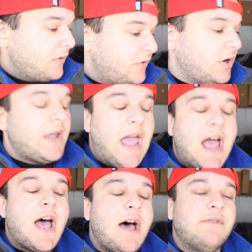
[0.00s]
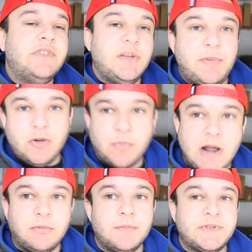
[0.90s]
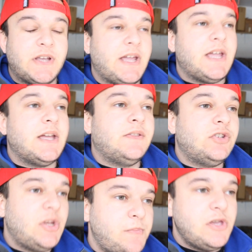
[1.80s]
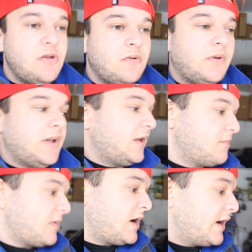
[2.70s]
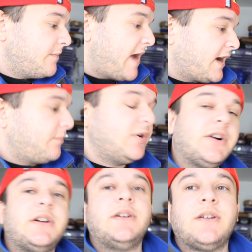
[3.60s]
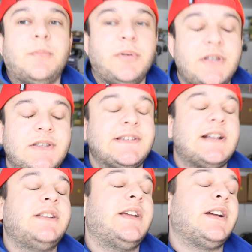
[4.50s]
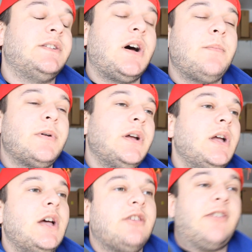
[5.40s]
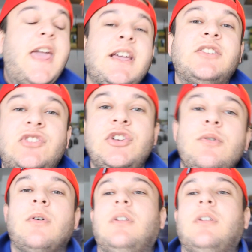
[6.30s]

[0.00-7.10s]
they have GPU problems, and the GPU in my MacBook completely decided to take a dump. Thanks to a